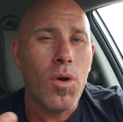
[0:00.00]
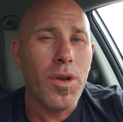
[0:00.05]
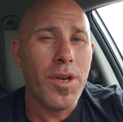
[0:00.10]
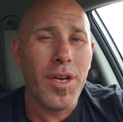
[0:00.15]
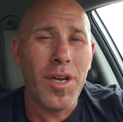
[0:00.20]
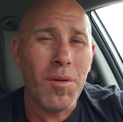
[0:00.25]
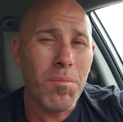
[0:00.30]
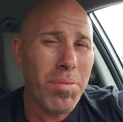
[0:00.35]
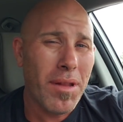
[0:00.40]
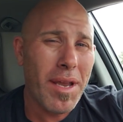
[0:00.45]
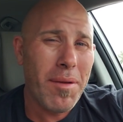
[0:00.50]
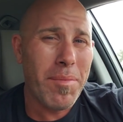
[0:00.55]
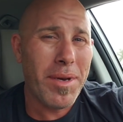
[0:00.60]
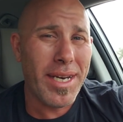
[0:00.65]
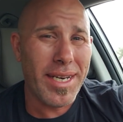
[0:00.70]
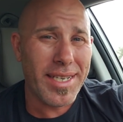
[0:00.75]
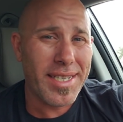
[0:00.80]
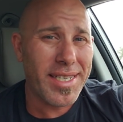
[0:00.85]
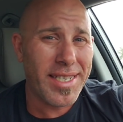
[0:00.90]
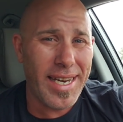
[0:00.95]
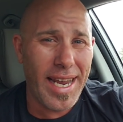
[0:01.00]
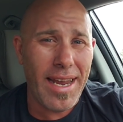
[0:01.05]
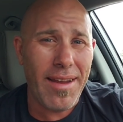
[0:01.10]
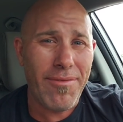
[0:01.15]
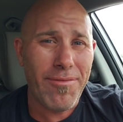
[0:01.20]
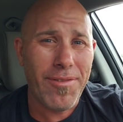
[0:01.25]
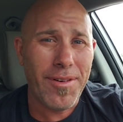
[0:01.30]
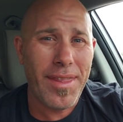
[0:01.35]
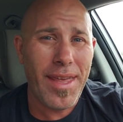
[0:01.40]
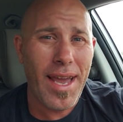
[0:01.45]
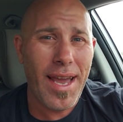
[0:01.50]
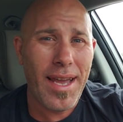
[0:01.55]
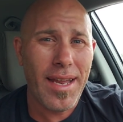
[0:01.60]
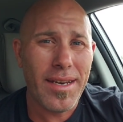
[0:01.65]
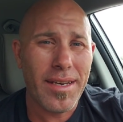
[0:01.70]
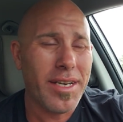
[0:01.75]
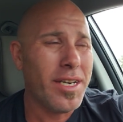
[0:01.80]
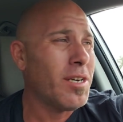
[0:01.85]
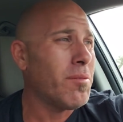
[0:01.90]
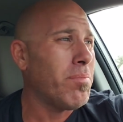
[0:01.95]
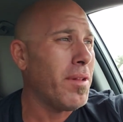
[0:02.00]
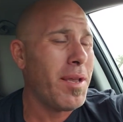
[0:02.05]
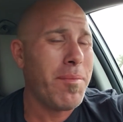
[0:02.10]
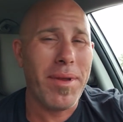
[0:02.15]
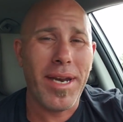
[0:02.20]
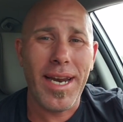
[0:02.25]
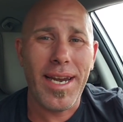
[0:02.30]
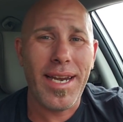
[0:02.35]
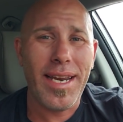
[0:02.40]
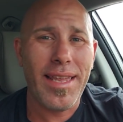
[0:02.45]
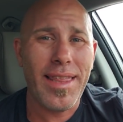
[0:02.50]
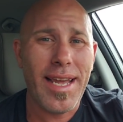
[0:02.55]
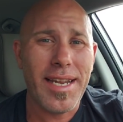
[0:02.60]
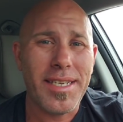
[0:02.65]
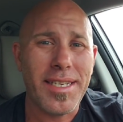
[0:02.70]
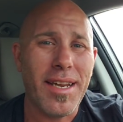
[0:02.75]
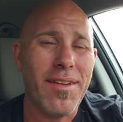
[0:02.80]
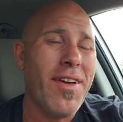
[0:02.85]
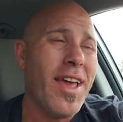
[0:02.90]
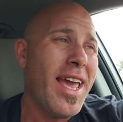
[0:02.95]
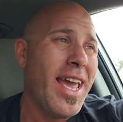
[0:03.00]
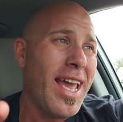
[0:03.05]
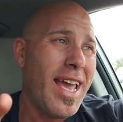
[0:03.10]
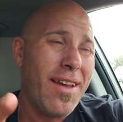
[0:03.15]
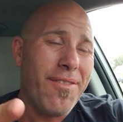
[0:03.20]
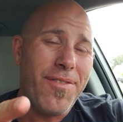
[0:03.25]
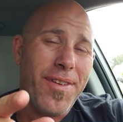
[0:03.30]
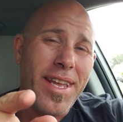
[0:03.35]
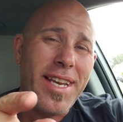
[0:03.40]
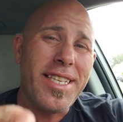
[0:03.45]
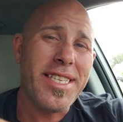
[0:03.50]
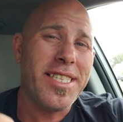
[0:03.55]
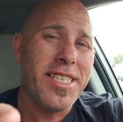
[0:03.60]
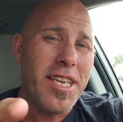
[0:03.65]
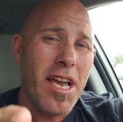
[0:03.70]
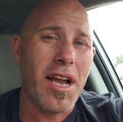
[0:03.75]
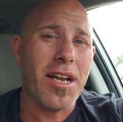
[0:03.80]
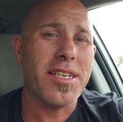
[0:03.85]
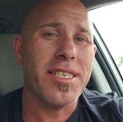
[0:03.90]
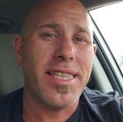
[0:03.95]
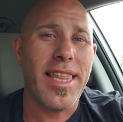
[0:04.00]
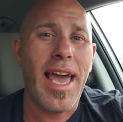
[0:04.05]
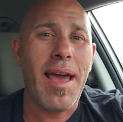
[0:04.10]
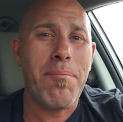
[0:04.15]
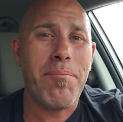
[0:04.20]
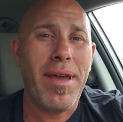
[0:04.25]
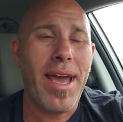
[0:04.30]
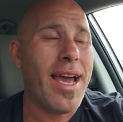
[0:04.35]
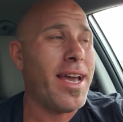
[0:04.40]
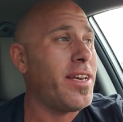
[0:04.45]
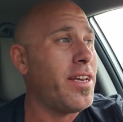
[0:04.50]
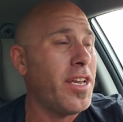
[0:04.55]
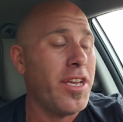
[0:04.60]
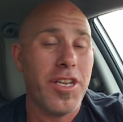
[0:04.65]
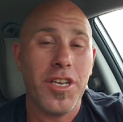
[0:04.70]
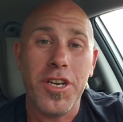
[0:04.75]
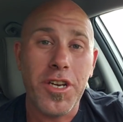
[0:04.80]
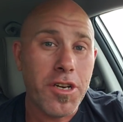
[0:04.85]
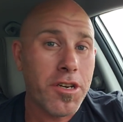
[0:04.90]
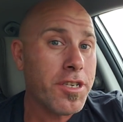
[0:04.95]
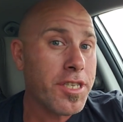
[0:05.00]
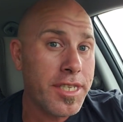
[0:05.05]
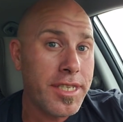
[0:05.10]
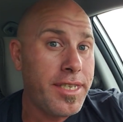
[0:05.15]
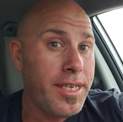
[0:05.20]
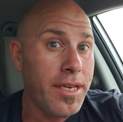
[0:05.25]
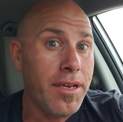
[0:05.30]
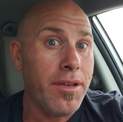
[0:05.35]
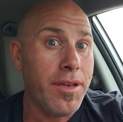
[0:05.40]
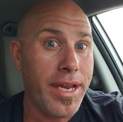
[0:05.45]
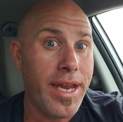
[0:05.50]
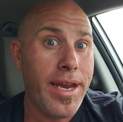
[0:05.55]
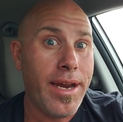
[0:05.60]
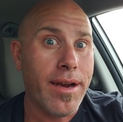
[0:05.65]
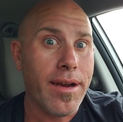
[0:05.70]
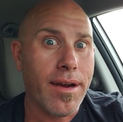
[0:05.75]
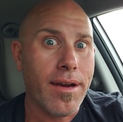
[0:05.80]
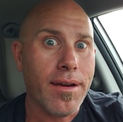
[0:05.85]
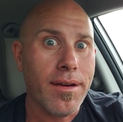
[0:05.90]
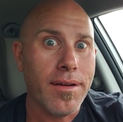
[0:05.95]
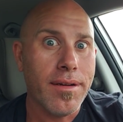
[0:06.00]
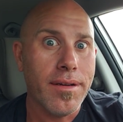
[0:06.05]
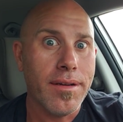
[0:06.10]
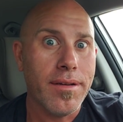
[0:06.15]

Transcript: you're blaming the state for that? You're blaming any of that stuff? If it sucks that bad, you're still here.